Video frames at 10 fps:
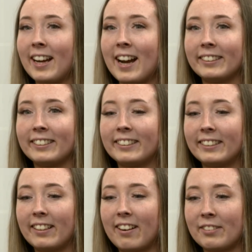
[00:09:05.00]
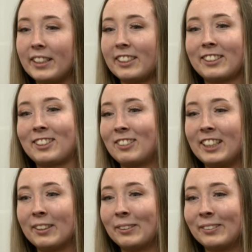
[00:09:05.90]
And I think it's just
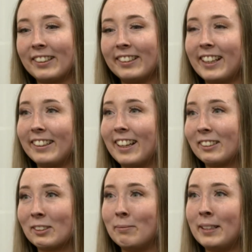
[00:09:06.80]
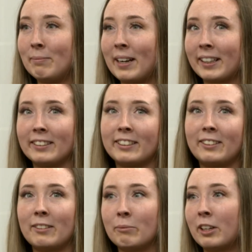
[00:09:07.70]
really cool that got me back into
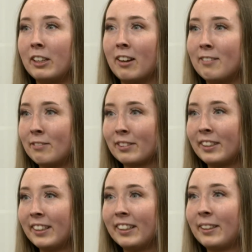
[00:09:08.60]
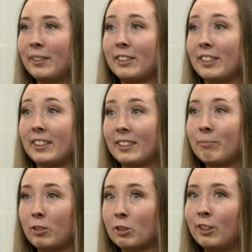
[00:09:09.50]
doing what I love, which is
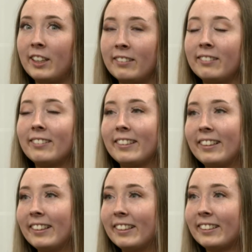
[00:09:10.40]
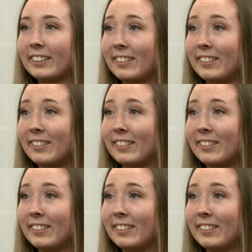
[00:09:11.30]
drawing. So